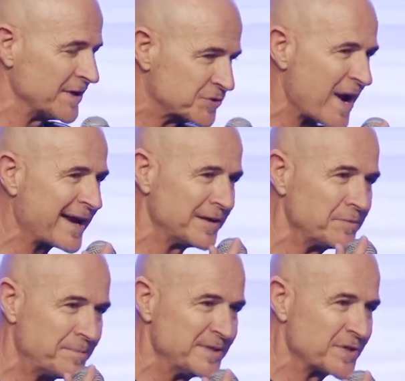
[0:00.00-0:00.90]
Are you
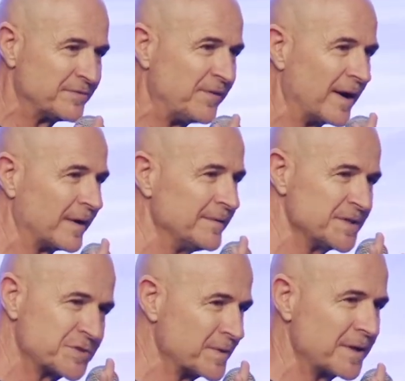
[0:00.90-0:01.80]
tracking with me so far?
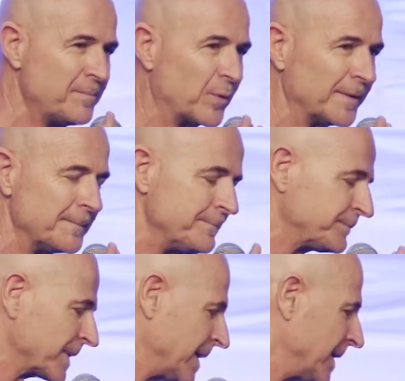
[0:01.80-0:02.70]
This is really important.
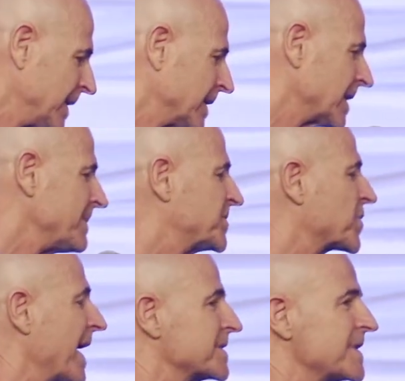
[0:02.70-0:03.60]
Let me
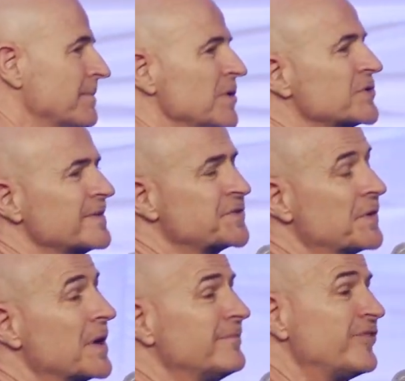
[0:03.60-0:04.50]
translate. Most of us
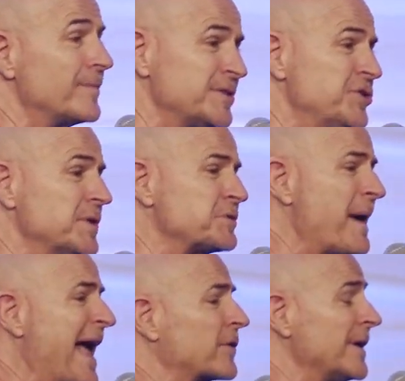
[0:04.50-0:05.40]
don't come from a Jewish
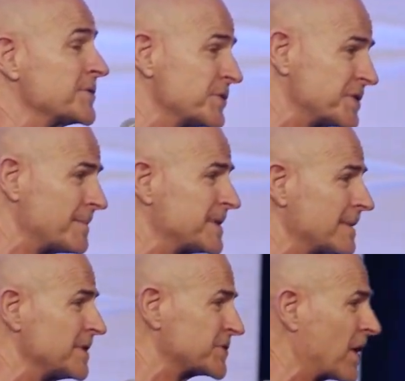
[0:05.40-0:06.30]
background, so
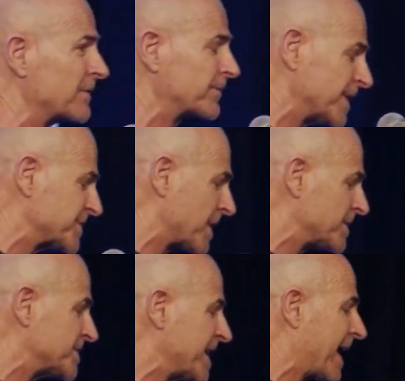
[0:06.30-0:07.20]
sometimes it's hard for us to
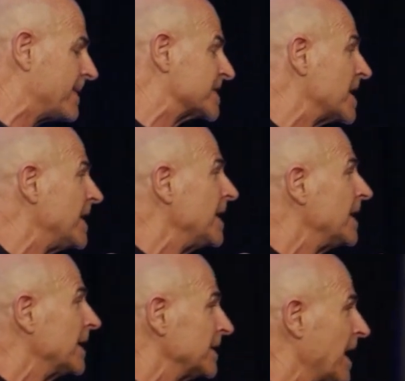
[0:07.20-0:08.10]
understand this.
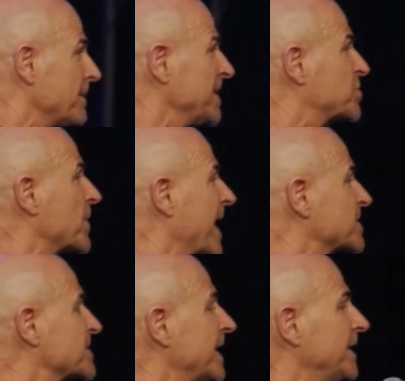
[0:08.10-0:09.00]
Let me
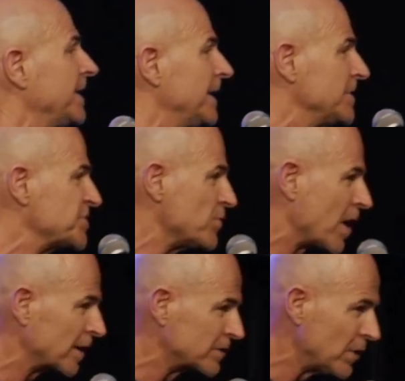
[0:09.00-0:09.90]
translate it into
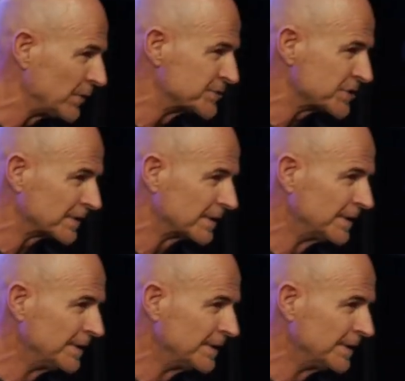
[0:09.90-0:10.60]
our culture.